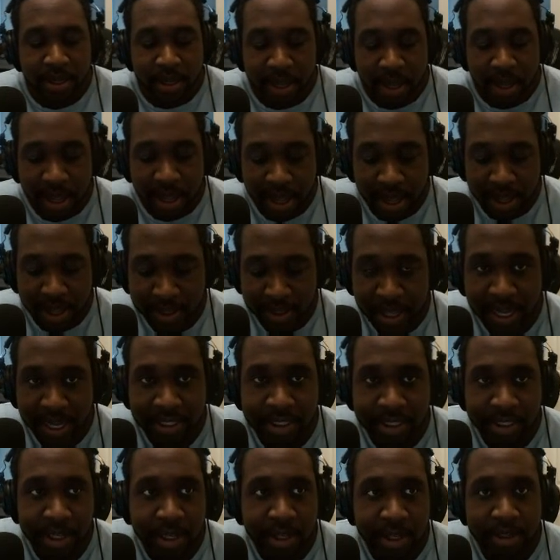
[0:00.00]
And
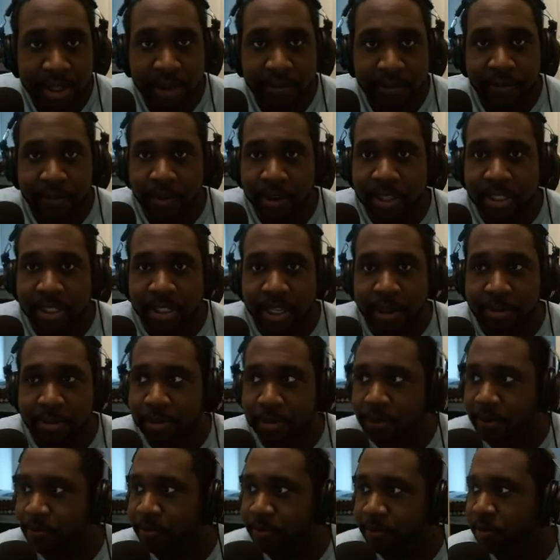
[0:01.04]
that's like, for
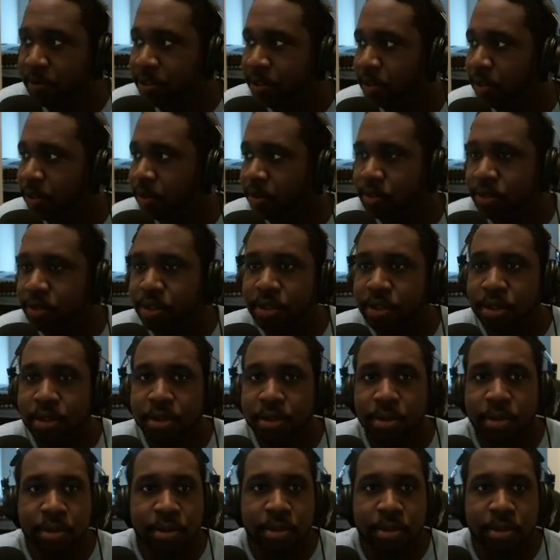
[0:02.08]
example, if we were to go to